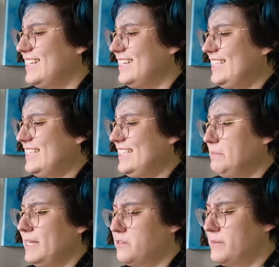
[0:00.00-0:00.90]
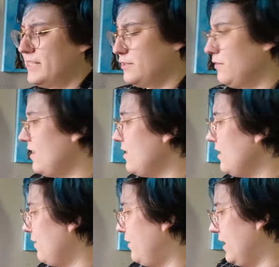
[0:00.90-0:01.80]
Am I doing this wrong?
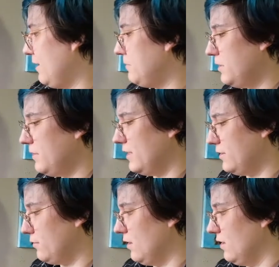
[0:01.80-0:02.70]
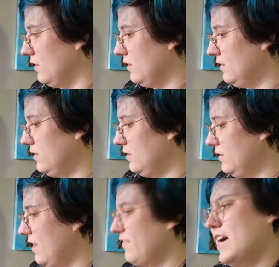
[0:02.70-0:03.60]
I feel like I'm doing this wrong.
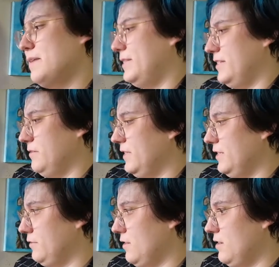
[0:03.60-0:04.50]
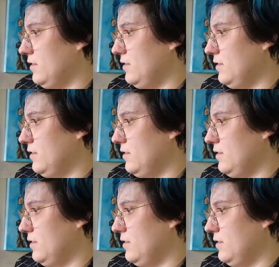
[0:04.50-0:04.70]
I've got to be doing this wrong.